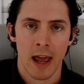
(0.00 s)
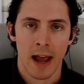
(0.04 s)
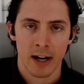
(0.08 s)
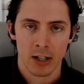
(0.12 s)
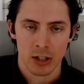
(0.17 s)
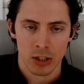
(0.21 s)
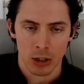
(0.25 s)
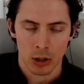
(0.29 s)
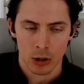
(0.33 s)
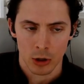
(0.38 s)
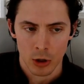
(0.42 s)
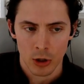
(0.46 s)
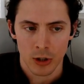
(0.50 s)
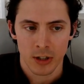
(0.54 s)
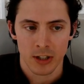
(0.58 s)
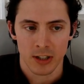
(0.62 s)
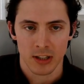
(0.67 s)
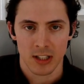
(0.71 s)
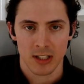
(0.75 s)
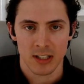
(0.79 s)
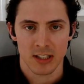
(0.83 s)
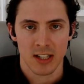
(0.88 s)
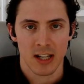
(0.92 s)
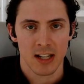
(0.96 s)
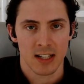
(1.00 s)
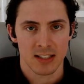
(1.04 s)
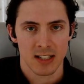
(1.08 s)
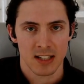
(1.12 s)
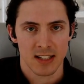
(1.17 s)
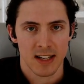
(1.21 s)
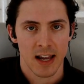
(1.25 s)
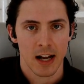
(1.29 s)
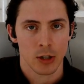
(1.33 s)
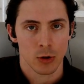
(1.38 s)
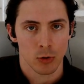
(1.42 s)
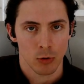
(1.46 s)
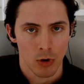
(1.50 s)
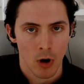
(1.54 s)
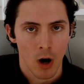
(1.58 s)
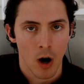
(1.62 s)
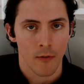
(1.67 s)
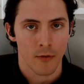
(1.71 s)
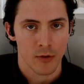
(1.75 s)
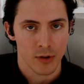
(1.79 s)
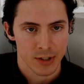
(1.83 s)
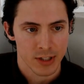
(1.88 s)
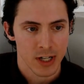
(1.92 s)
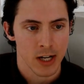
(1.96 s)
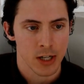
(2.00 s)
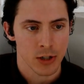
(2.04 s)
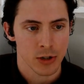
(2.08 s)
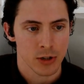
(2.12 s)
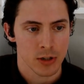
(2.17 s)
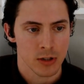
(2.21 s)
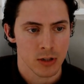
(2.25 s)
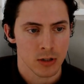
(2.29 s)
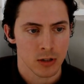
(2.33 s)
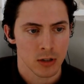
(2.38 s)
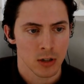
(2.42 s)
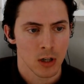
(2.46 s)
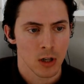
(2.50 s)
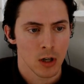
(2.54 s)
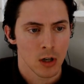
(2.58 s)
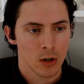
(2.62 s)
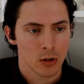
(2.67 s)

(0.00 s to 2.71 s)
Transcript: actually look at these things as actual conversations.